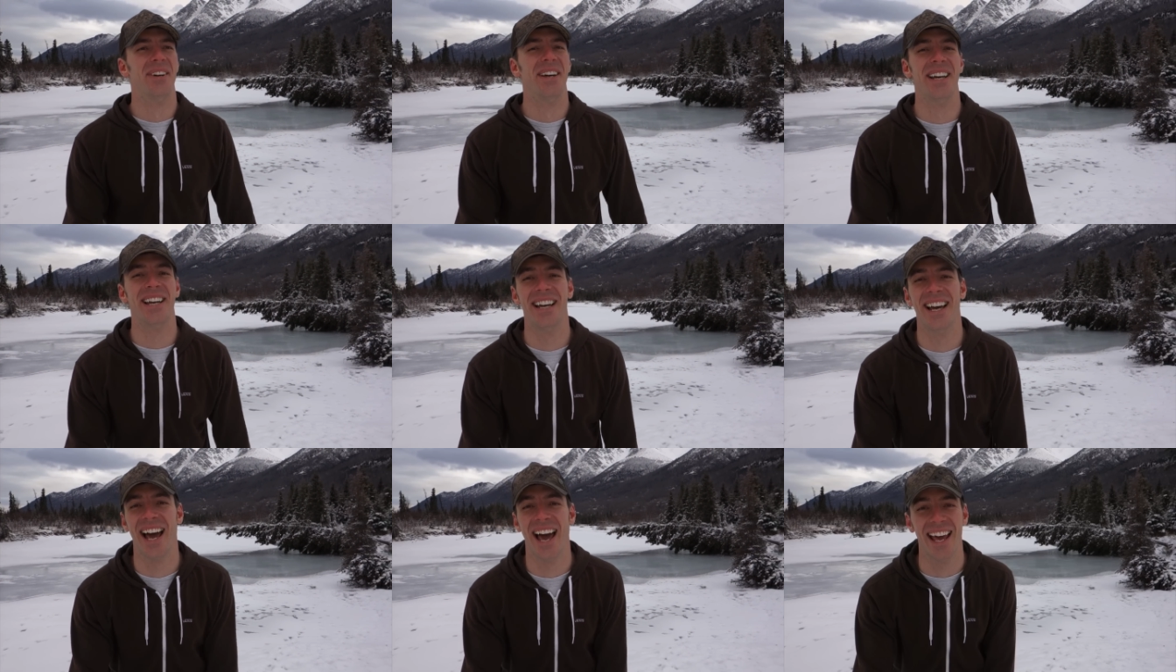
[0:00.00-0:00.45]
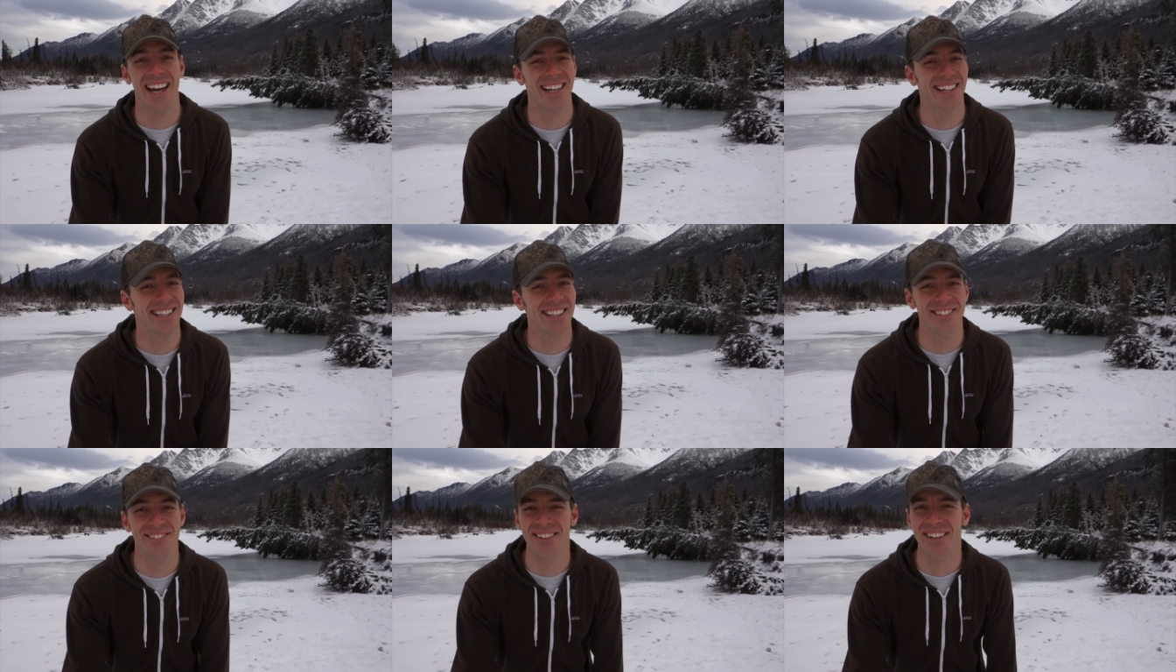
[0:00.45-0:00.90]
I
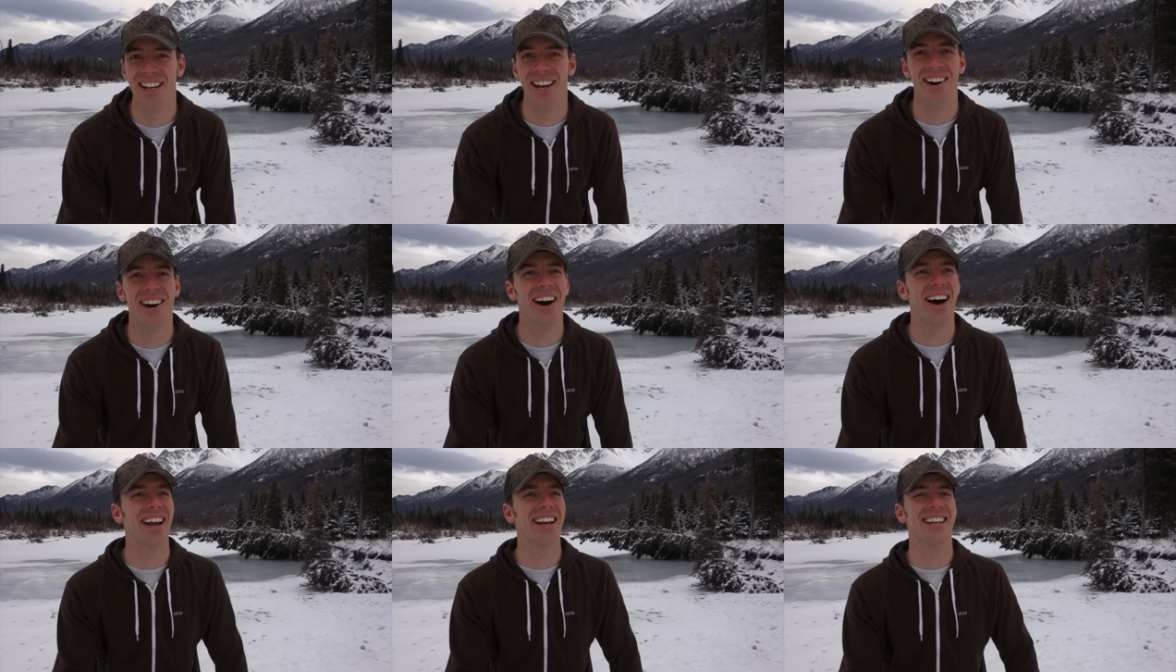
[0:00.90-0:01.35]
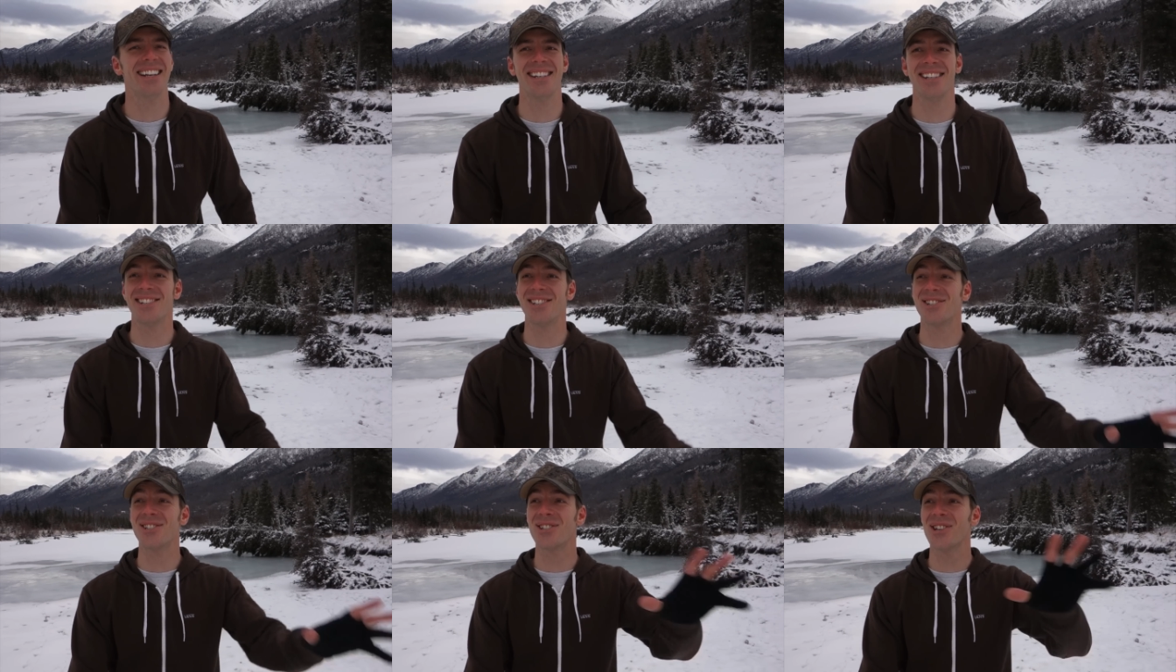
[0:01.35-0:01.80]
don't even know how
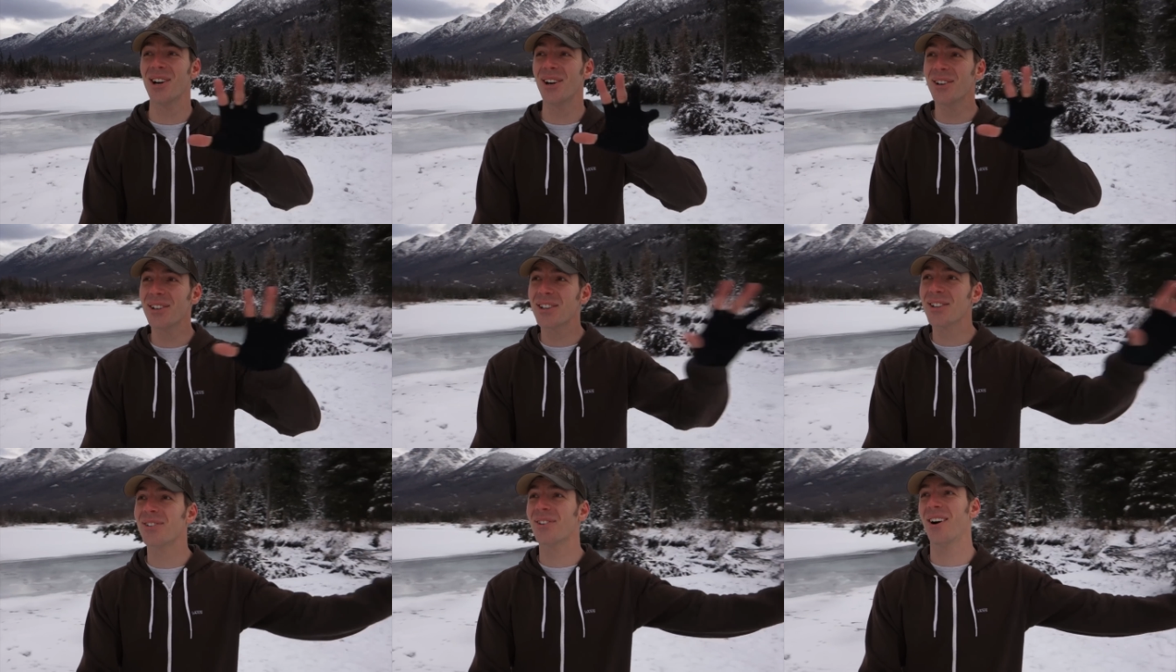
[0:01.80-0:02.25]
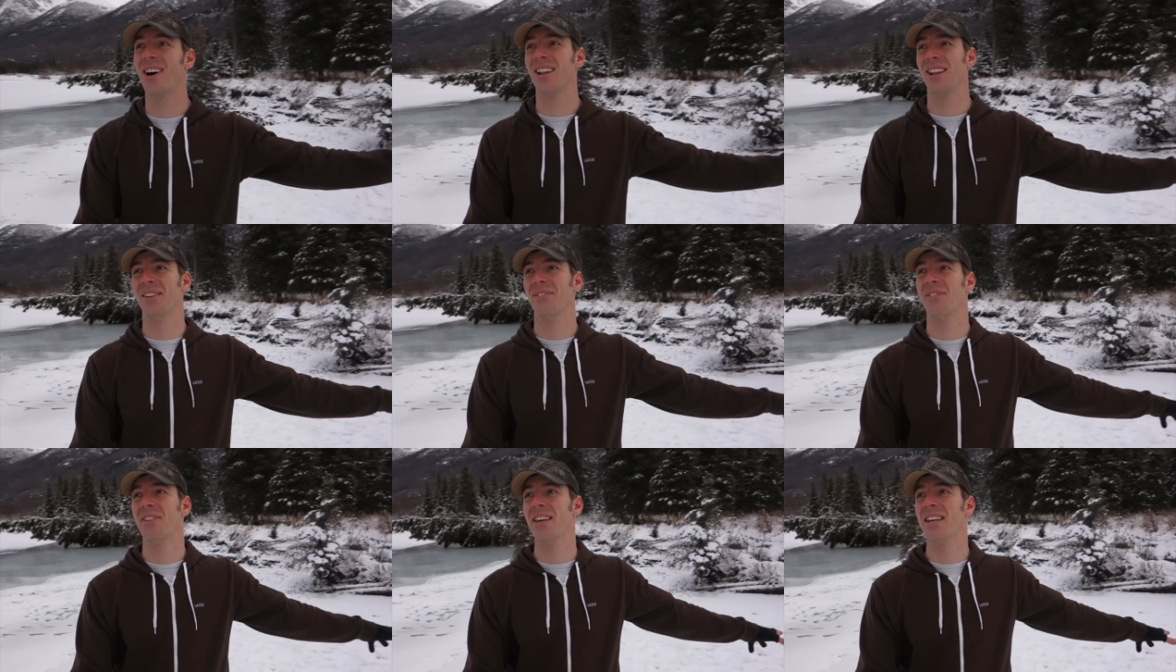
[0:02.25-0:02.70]
to show you
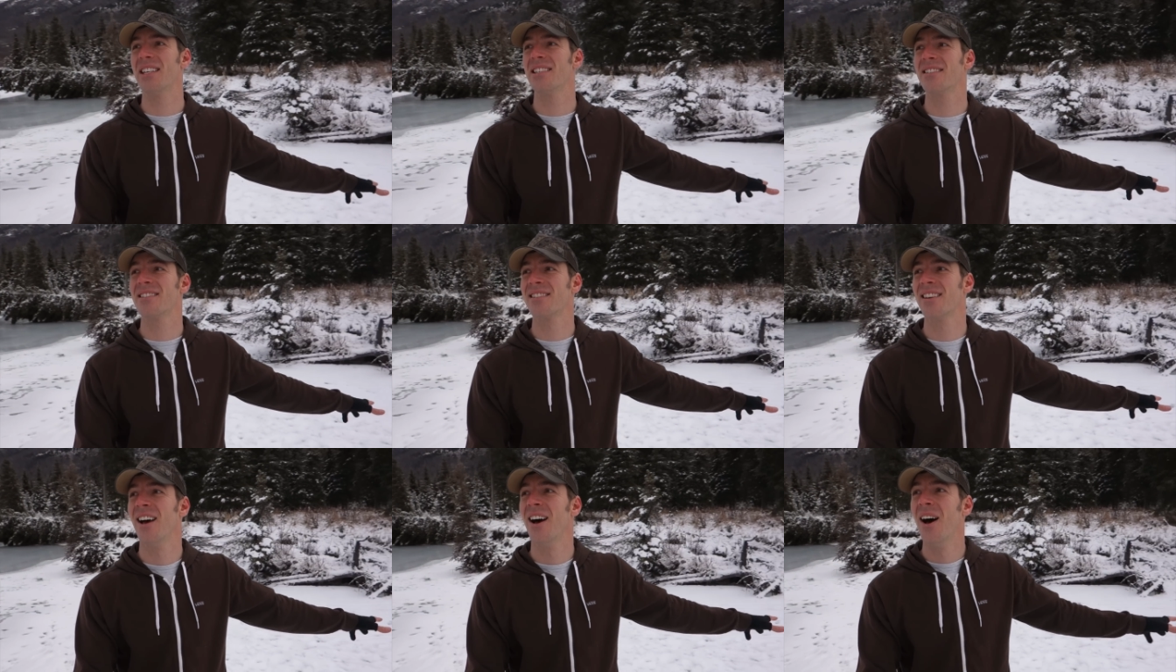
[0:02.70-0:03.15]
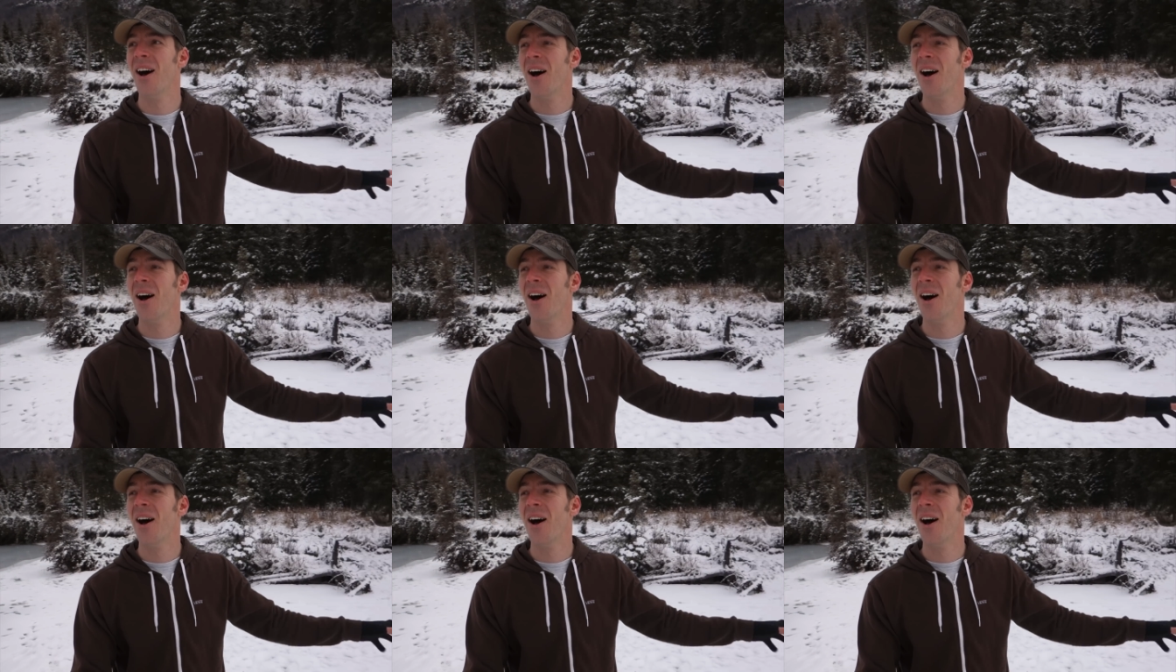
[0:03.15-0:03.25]
all of this.